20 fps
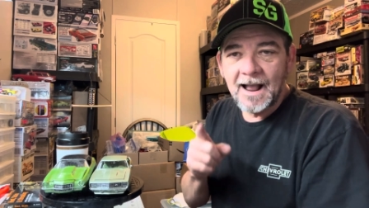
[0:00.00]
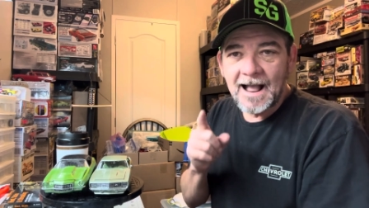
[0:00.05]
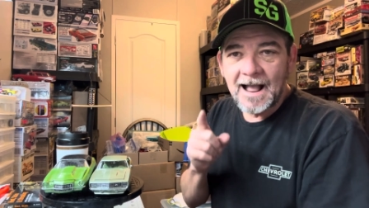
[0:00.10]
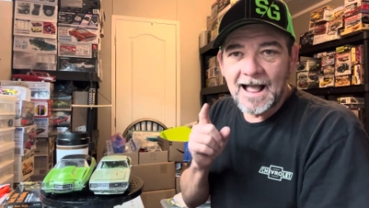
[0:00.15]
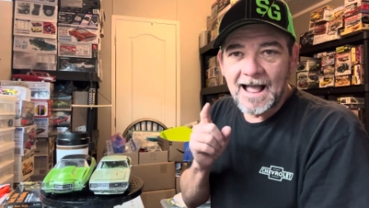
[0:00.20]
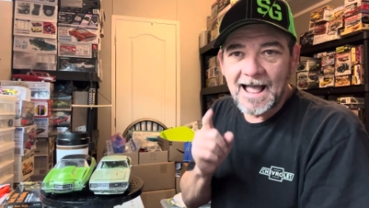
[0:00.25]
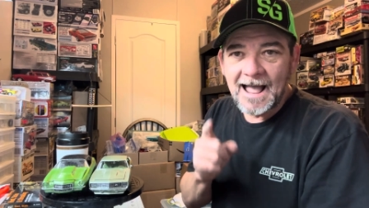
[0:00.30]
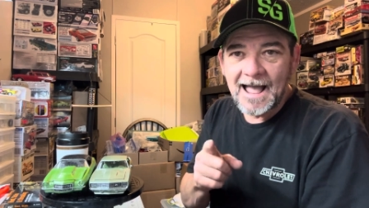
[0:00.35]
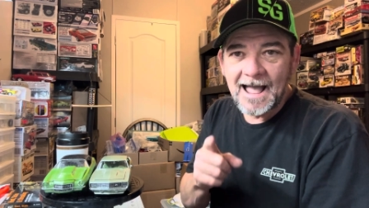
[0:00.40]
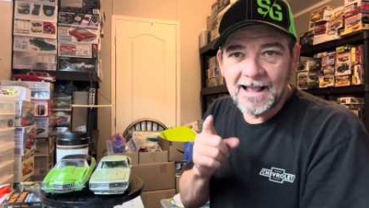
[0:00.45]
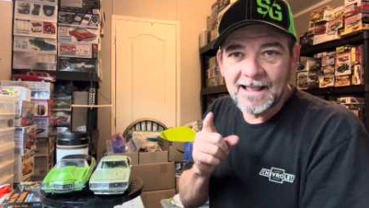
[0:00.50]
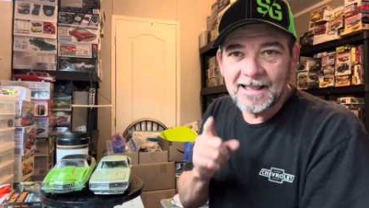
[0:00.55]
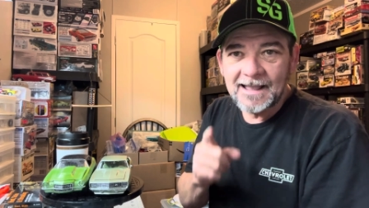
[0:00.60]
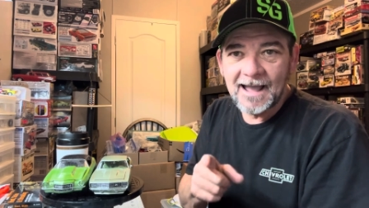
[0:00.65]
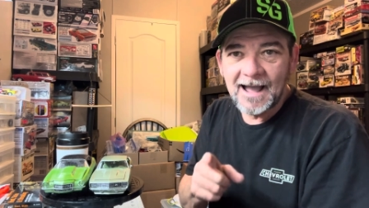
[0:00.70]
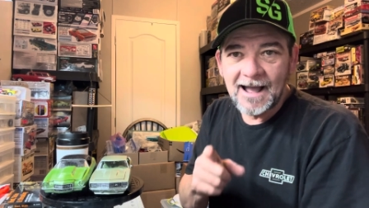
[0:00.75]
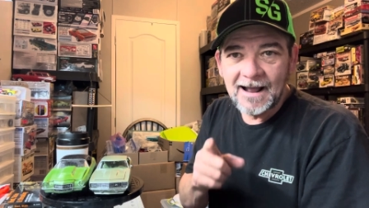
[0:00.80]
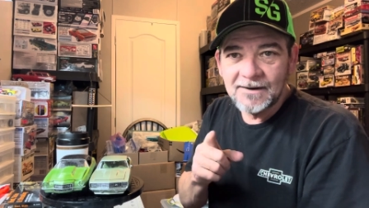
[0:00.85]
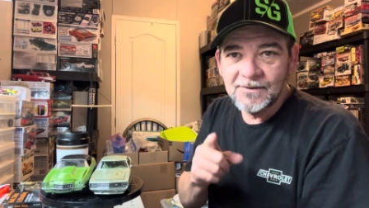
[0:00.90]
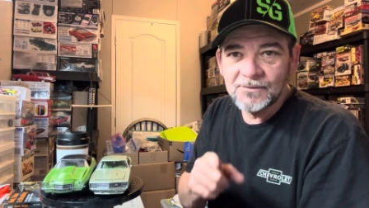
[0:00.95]
I
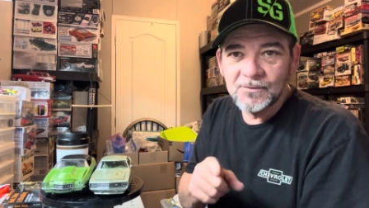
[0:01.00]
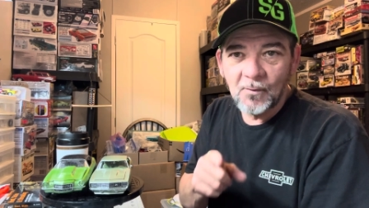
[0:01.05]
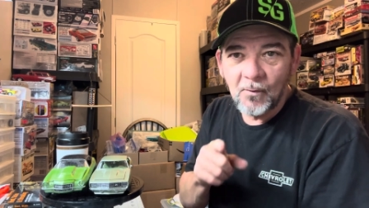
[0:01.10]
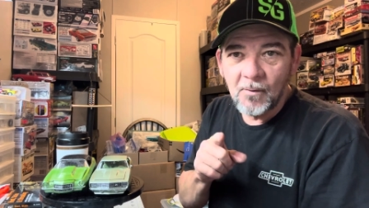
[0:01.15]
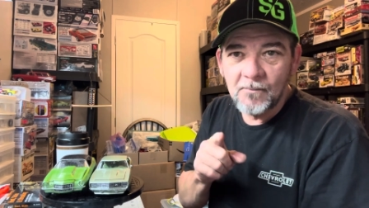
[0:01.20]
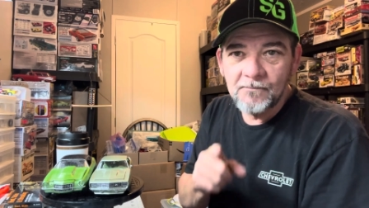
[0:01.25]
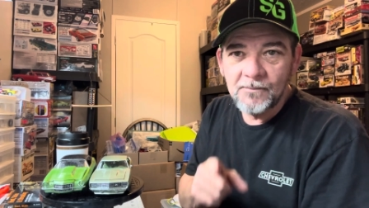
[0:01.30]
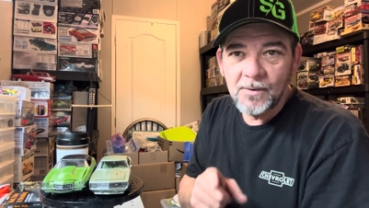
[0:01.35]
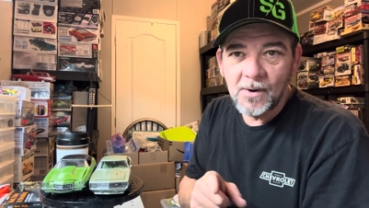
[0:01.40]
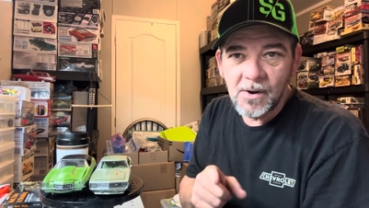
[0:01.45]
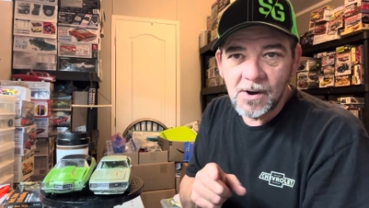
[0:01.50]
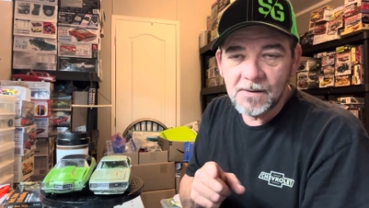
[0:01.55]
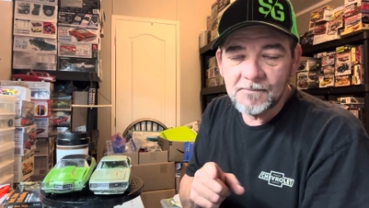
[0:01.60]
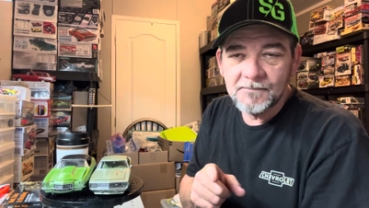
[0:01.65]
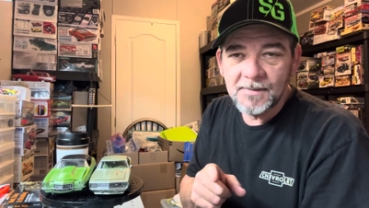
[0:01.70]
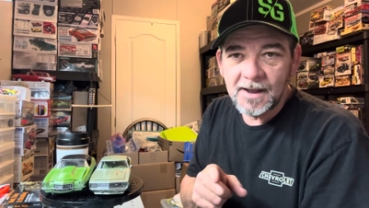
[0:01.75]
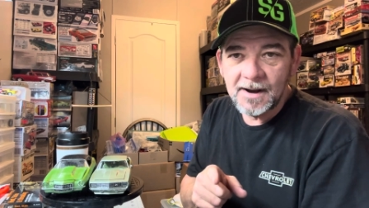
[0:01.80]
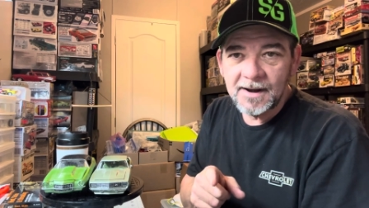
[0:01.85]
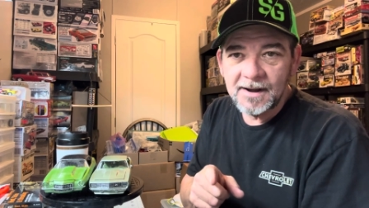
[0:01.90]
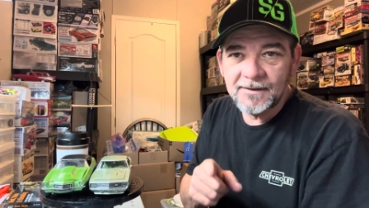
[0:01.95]
got your book,
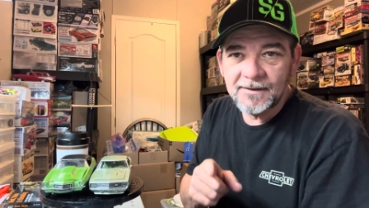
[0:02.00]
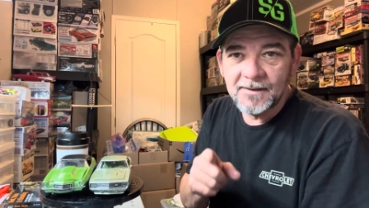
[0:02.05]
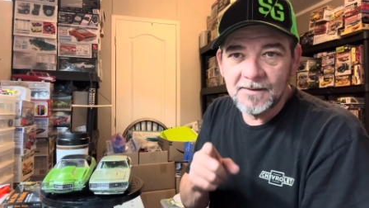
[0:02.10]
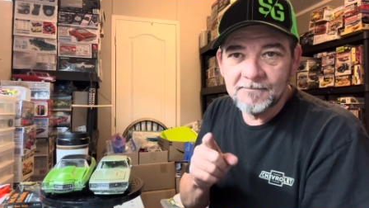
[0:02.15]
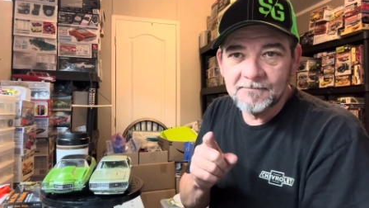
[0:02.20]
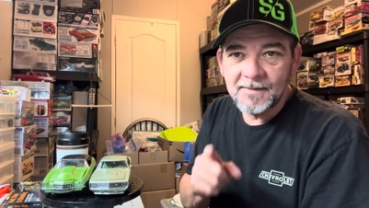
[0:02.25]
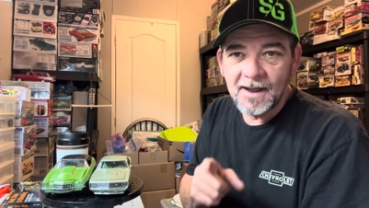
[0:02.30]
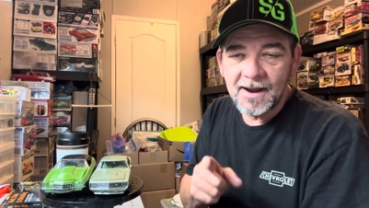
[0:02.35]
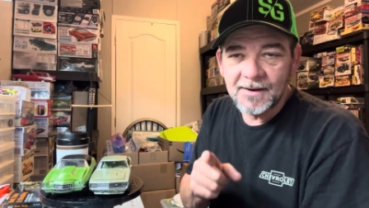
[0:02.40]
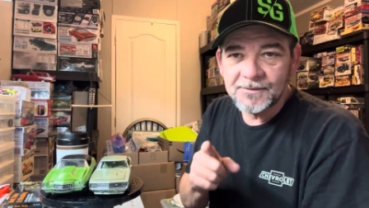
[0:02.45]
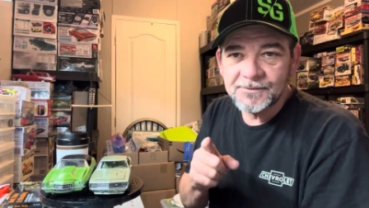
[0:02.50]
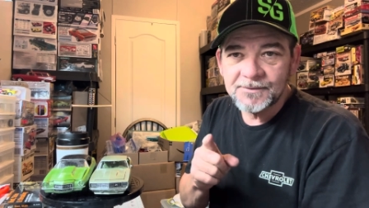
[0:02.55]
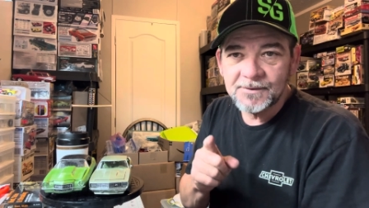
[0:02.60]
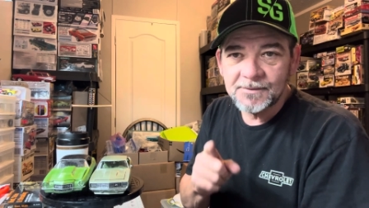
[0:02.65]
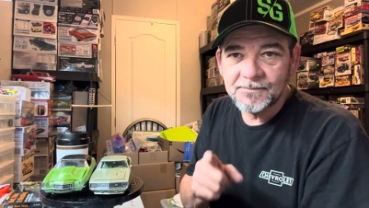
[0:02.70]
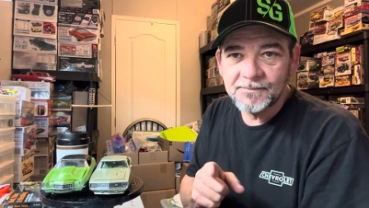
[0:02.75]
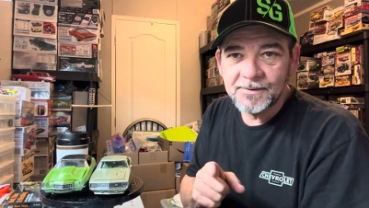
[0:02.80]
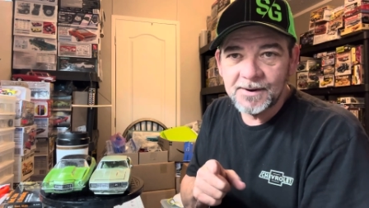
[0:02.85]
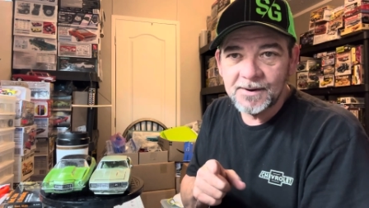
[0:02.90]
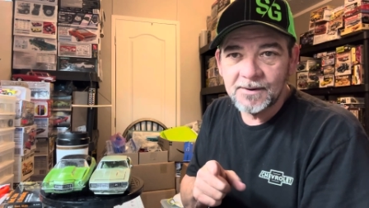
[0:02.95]
buddy, The Master
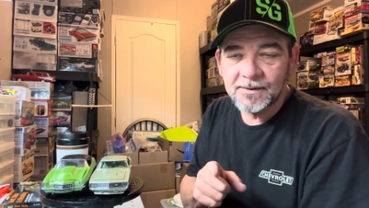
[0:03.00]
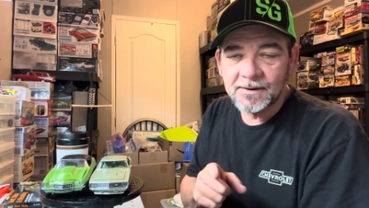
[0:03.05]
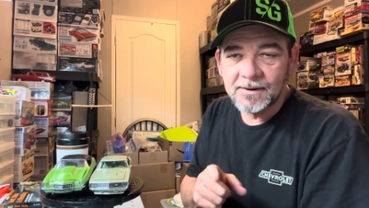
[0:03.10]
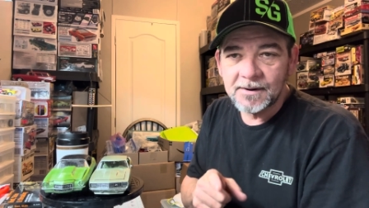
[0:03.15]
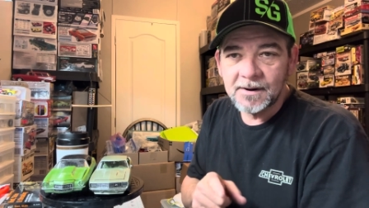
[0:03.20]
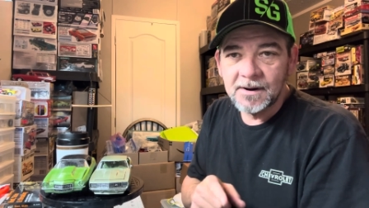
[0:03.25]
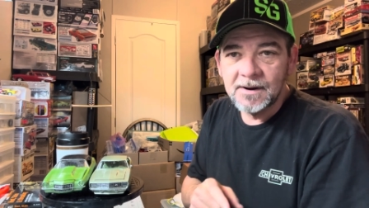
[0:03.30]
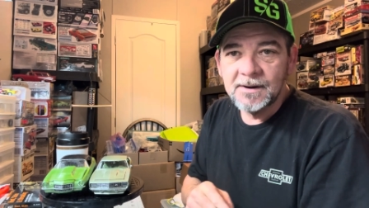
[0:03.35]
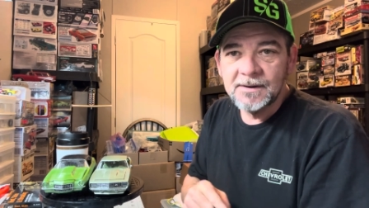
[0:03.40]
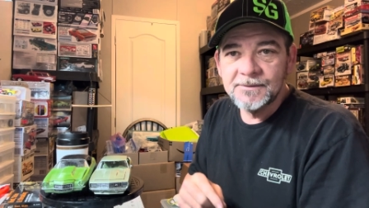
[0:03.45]
Builder.